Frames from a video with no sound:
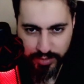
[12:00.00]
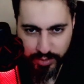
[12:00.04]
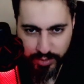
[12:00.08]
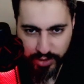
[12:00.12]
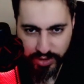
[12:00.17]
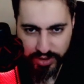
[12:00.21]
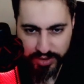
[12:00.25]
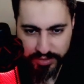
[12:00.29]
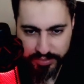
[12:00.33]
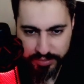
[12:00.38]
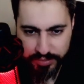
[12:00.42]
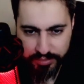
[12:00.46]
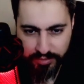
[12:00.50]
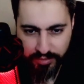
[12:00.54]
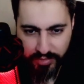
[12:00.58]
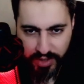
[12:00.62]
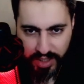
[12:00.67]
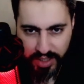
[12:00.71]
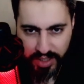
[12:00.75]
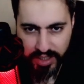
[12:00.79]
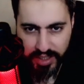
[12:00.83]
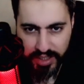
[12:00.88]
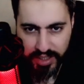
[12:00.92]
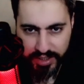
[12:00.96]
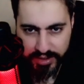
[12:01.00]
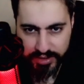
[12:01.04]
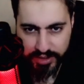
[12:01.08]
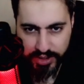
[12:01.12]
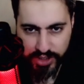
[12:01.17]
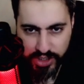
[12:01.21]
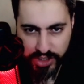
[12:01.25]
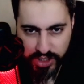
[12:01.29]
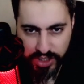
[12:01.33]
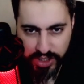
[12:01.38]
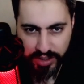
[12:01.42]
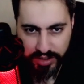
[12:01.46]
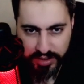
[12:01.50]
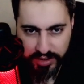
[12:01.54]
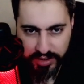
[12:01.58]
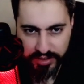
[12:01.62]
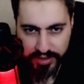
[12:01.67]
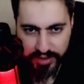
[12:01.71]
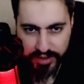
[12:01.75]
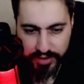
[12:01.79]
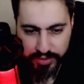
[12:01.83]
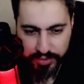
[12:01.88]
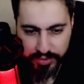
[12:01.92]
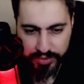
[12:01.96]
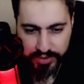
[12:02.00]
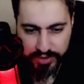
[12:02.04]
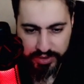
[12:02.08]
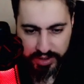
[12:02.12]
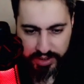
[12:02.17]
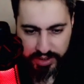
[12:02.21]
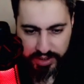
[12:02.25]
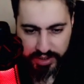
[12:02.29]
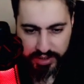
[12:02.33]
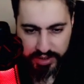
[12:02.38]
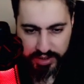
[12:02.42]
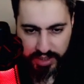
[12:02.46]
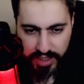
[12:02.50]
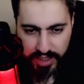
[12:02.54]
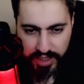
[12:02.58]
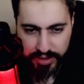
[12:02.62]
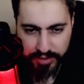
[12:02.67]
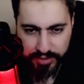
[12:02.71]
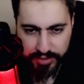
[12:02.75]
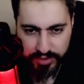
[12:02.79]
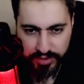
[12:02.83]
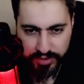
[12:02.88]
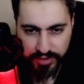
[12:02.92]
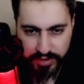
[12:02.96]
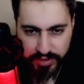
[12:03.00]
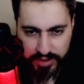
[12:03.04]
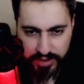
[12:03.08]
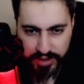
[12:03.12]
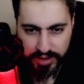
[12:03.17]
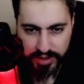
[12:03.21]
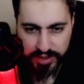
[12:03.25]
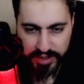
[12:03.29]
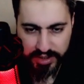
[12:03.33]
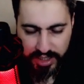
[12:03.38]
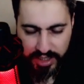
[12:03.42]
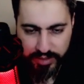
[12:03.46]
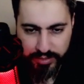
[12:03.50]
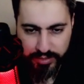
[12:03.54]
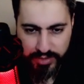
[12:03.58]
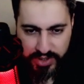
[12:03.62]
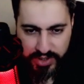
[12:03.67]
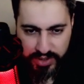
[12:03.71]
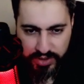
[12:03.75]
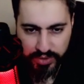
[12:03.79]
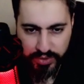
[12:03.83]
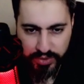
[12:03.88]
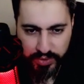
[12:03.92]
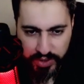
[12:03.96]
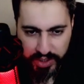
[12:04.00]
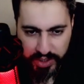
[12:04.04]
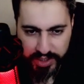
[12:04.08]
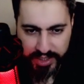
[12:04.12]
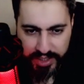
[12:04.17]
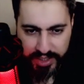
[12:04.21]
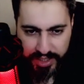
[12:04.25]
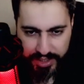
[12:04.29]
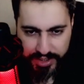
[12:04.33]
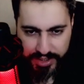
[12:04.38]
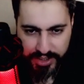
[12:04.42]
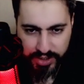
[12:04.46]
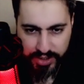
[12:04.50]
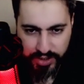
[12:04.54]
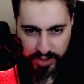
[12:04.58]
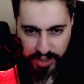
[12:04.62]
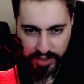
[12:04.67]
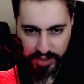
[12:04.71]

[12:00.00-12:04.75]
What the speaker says: more. And he shielded the nuke, and now it comes to a catch.